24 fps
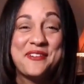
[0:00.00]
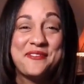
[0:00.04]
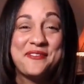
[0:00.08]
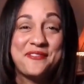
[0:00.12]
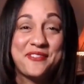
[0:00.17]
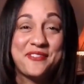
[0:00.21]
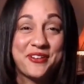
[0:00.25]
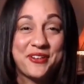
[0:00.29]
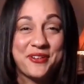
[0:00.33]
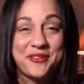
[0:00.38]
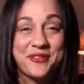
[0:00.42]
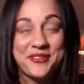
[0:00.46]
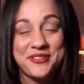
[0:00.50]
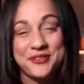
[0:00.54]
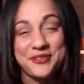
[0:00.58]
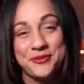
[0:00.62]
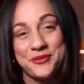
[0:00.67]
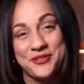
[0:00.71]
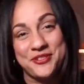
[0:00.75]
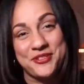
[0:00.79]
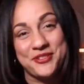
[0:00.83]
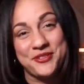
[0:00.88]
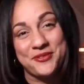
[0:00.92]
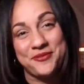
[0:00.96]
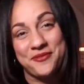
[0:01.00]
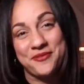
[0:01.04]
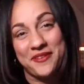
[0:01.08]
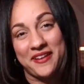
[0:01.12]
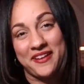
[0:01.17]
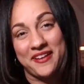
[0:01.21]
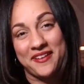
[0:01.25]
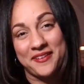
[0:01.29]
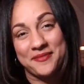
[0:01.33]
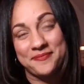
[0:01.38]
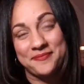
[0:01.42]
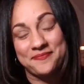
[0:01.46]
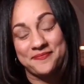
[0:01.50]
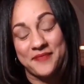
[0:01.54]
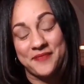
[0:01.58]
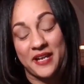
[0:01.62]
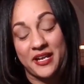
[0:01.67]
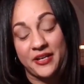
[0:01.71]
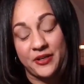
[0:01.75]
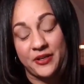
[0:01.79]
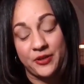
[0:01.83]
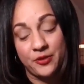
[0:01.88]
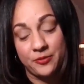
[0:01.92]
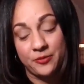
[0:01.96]
Virgo, this was your reading.
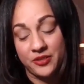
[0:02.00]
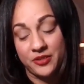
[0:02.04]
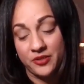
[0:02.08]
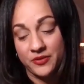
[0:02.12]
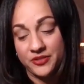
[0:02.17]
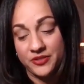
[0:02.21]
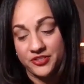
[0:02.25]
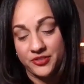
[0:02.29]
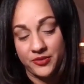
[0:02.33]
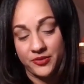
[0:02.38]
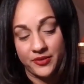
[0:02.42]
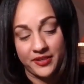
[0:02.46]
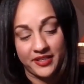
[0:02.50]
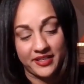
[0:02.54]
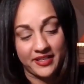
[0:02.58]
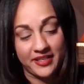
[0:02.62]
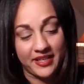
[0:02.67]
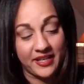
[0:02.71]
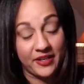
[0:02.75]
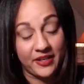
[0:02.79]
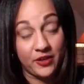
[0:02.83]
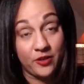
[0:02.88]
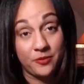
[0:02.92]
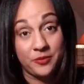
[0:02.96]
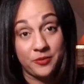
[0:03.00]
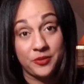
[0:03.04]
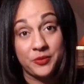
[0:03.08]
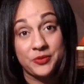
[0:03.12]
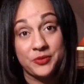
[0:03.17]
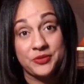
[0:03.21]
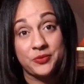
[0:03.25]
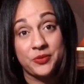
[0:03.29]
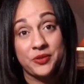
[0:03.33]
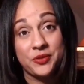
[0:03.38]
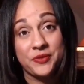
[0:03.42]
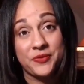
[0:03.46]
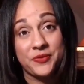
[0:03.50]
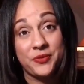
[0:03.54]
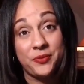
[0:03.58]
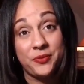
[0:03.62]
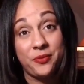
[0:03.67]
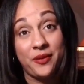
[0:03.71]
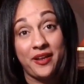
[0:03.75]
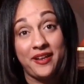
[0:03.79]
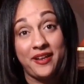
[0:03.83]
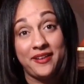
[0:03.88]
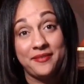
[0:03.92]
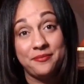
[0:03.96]
I hope you enjoyed it. I hope it was worth the
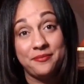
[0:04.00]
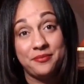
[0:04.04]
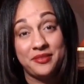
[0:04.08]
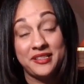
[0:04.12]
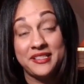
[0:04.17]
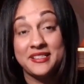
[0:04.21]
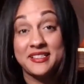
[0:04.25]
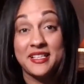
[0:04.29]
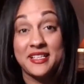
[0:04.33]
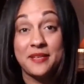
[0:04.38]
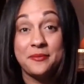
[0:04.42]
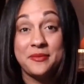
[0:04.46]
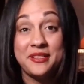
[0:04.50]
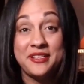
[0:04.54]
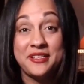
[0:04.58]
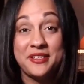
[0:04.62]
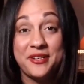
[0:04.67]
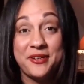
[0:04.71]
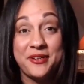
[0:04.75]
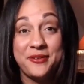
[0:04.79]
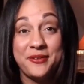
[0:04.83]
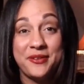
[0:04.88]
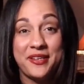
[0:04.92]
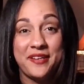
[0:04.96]
wait. Please let me know.